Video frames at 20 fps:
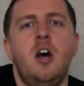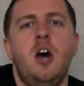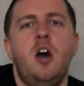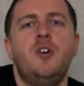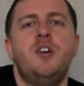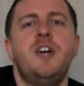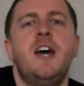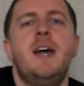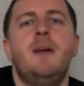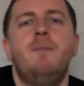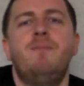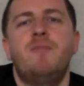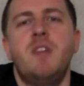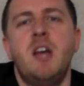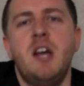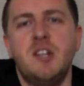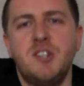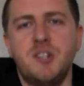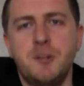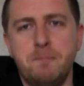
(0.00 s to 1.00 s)
Okay,
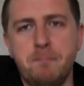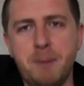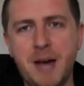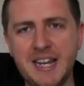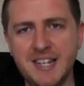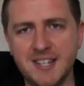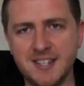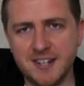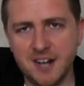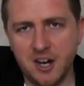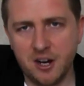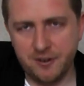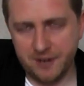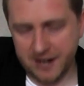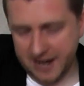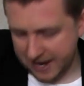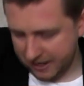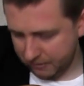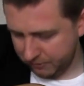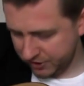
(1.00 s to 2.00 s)
so bass note
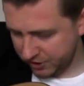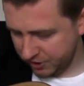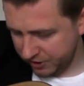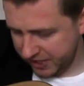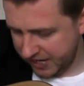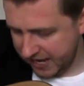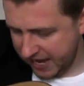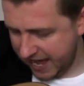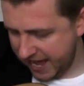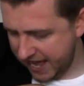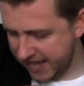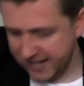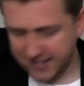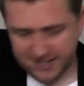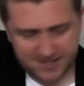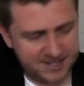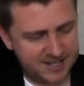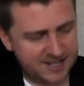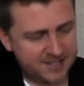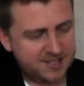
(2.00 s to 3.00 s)
now is on the A,
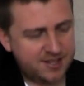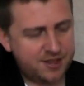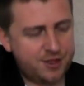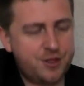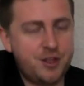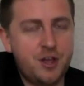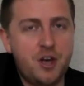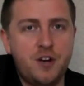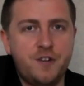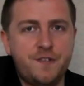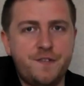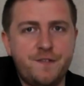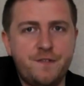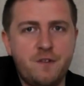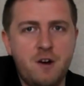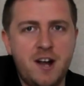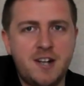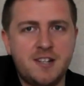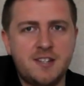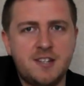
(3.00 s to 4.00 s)
so that's the 3rd
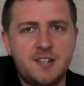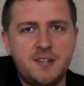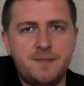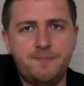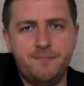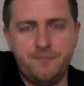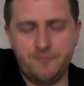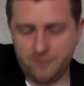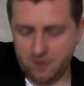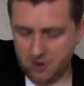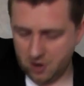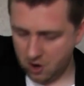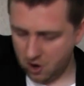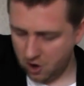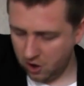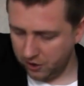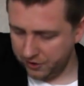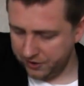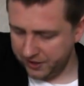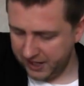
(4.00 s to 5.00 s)
fret
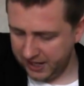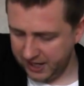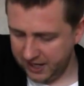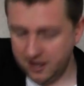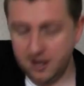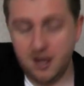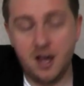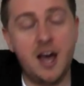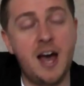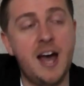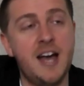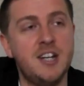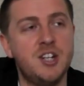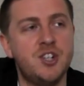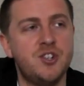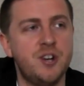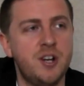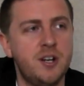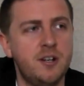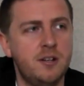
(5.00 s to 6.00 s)
on the A
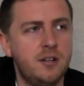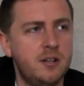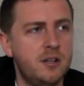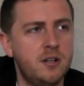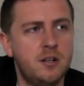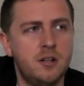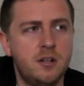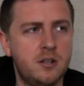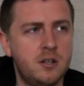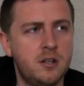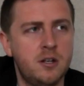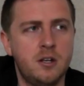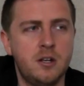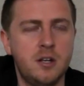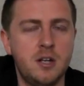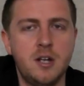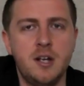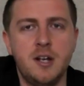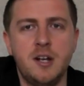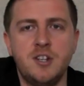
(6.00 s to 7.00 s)
string.
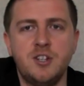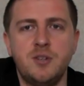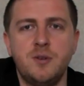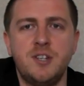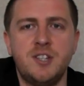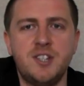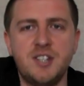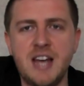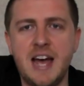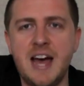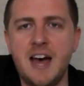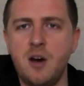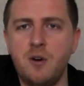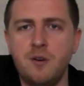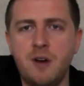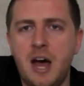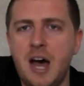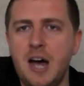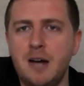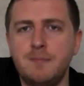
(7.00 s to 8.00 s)
So it's
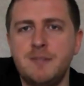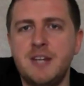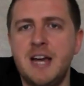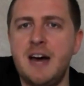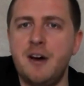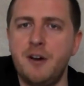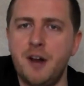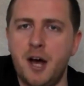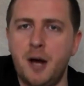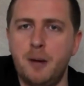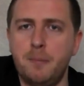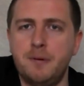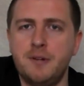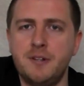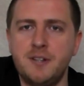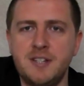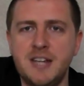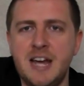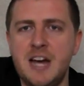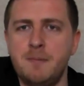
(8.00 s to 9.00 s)
down, up,
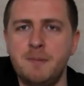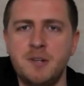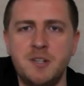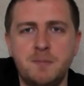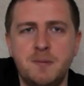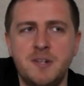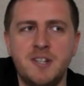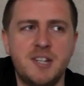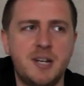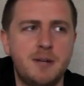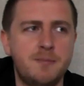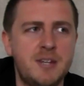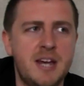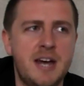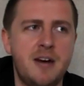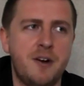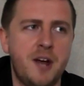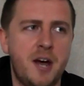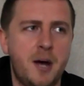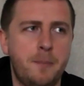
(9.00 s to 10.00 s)
down, miss, miss, up,
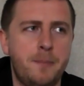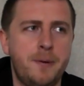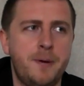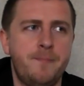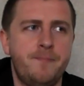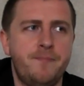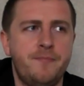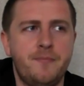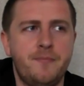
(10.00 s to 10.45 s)
down, up.